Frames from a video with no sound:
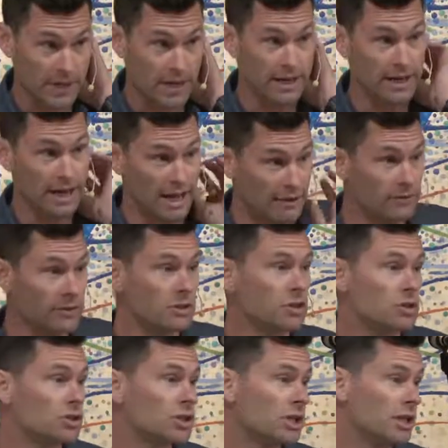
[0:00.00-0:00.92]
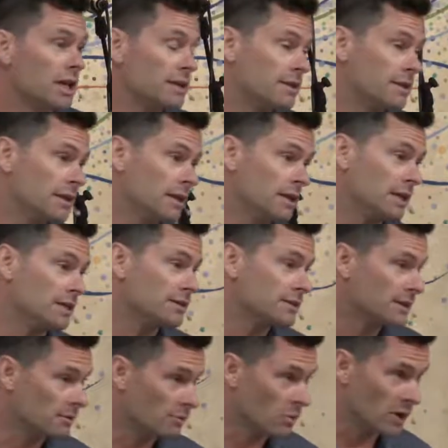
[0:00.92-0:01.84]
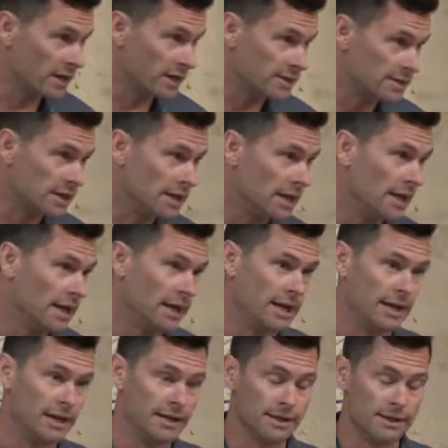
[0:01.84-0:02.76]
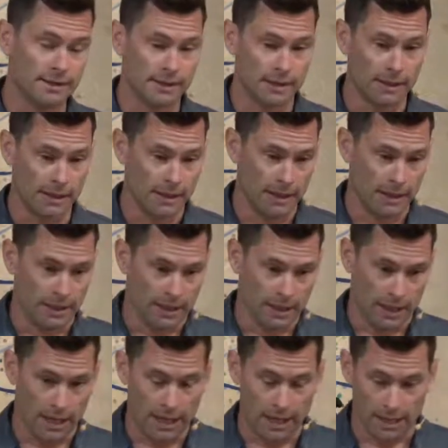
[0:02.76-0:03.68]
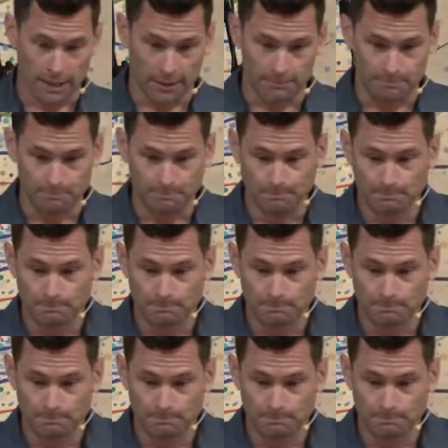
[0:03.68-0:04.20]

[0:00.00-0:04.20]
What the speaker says: And evolution, I think, in some ways, is the